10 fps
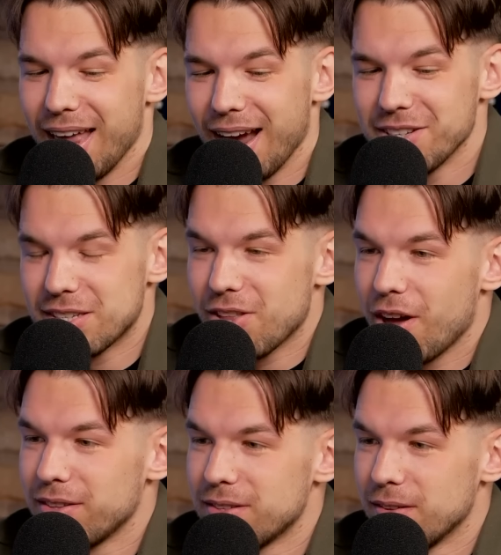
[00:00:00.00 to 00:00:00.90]
I just
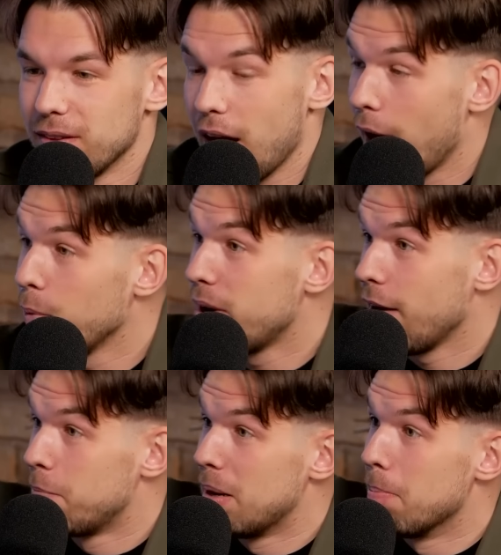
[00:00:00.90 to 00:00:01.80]
thought, I would
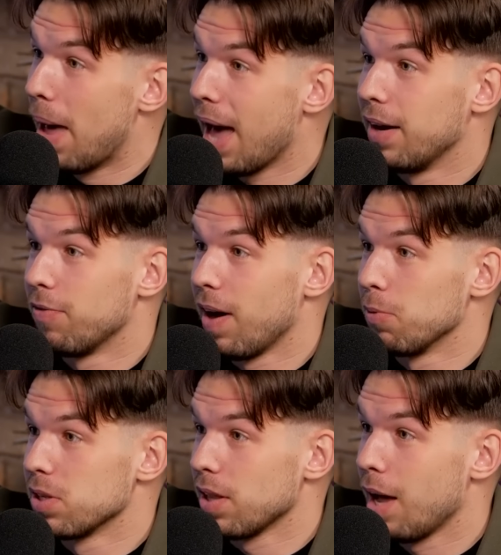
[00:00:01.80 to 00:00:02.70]
have been mad if I
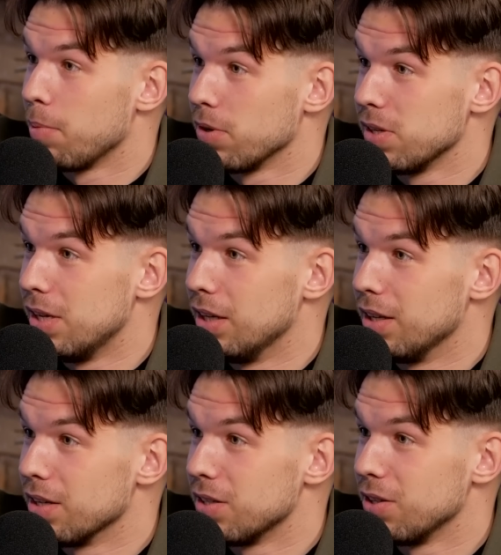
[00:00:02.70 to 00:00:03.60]
was Clyburn seeing
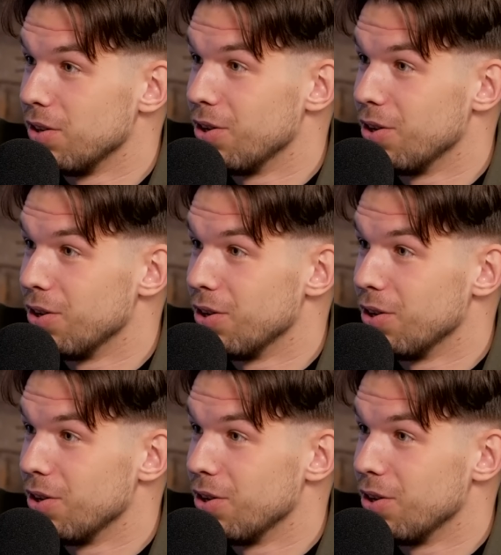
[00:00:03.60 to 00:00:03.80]
this.